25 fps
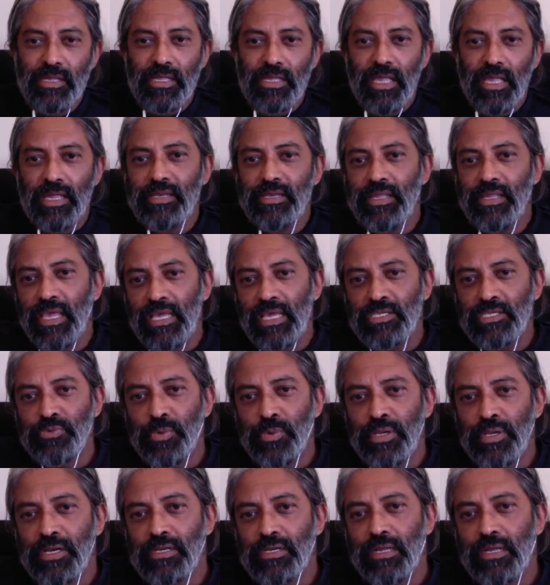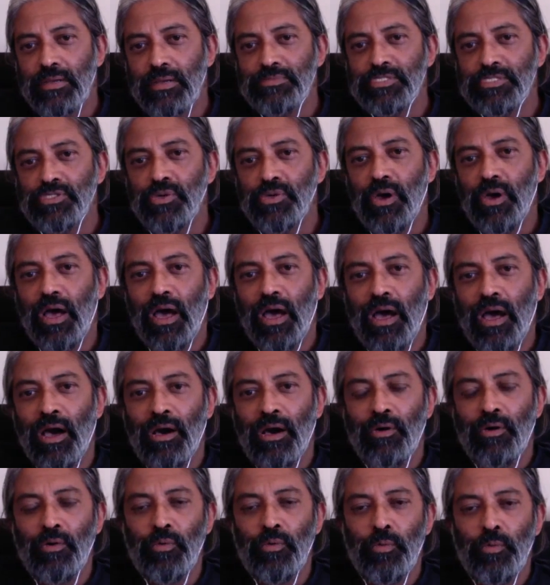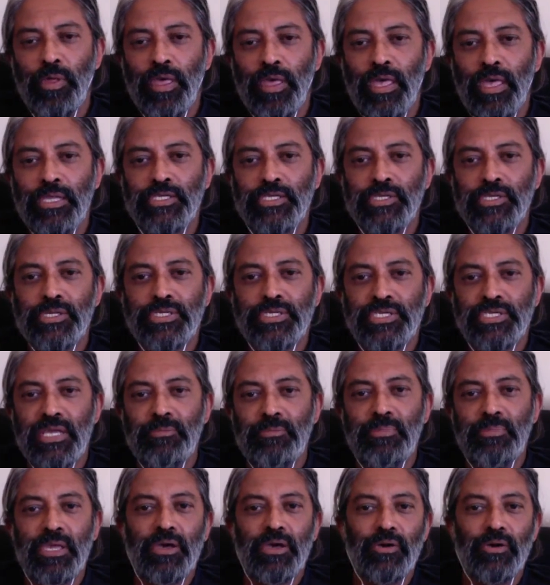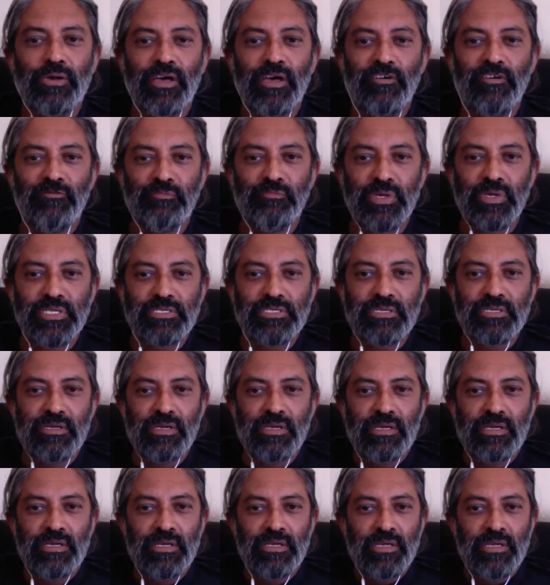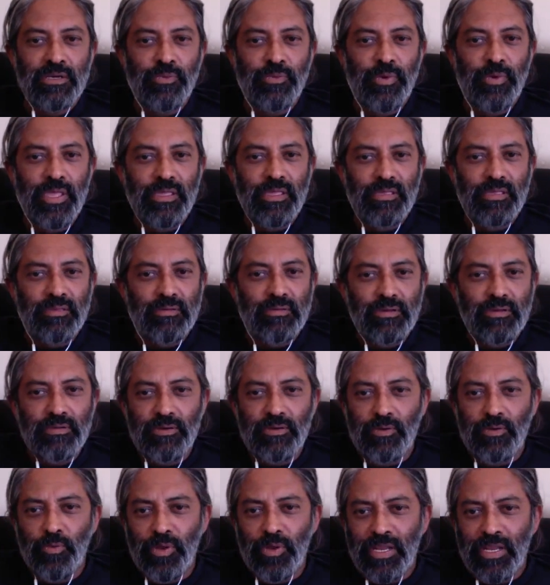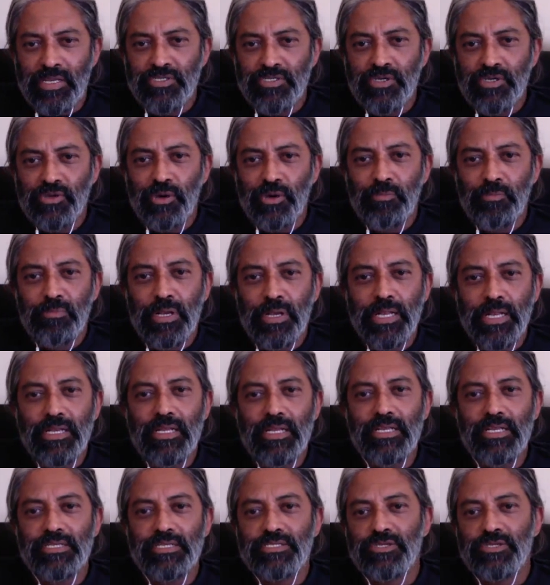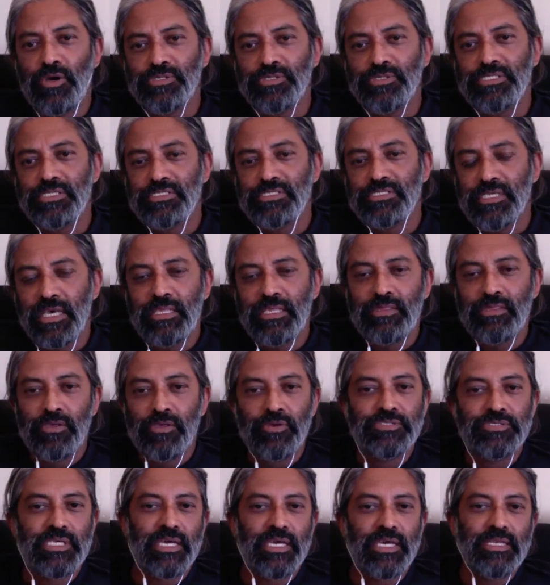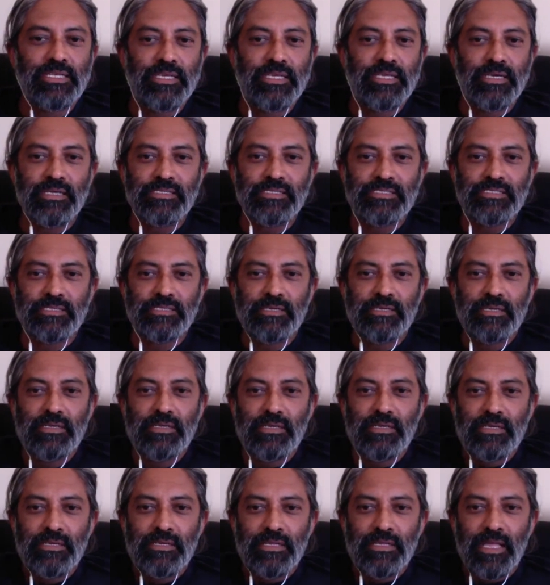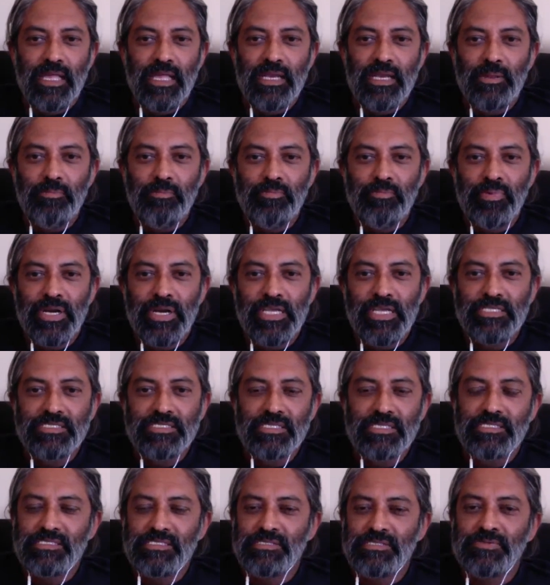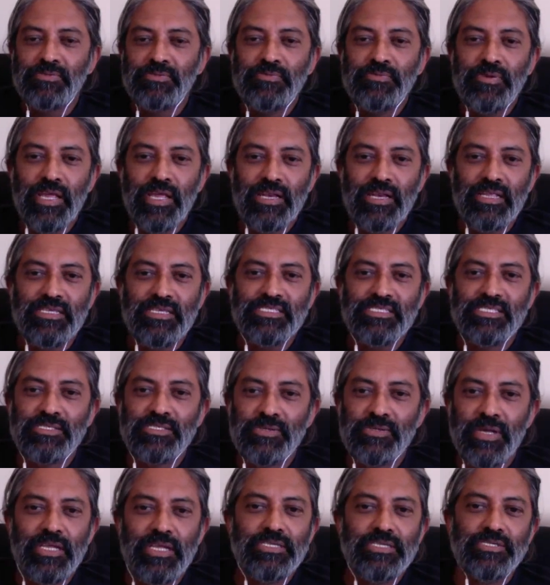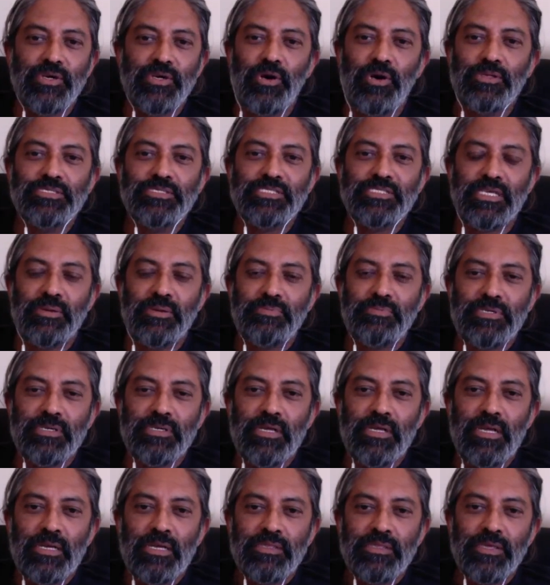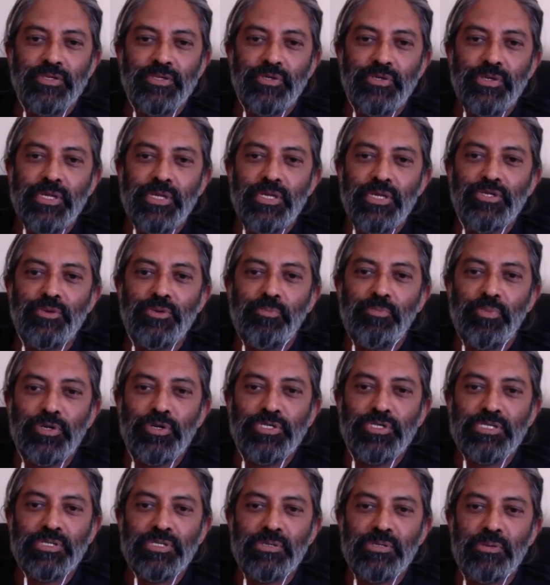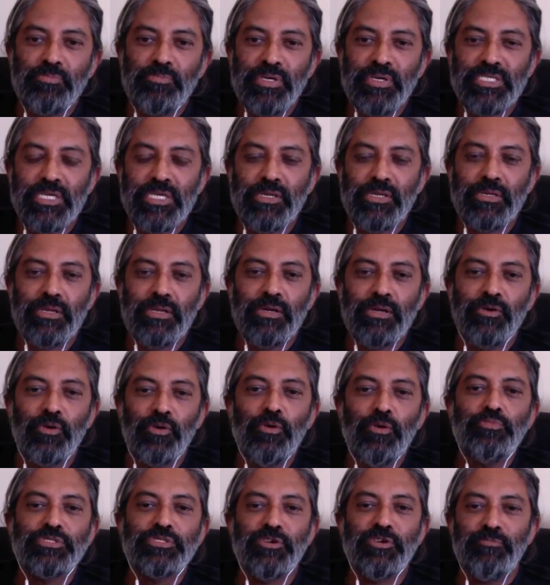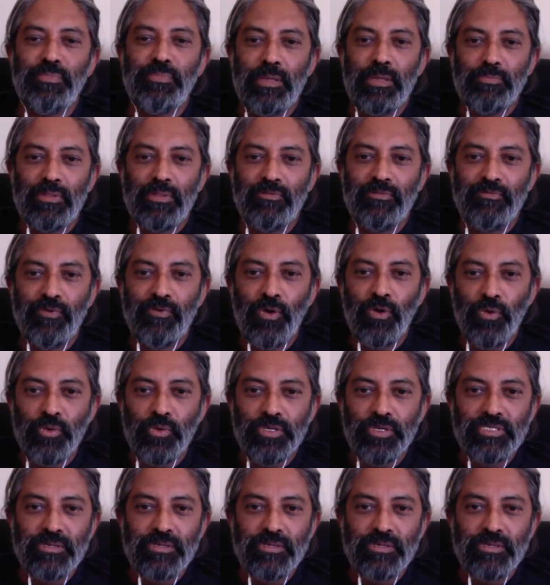And yet, when it comes to how we are actually shaping our government, we willing to completely toss aside those ideas and embrace this really strange concept that you need to push particular groups of people forward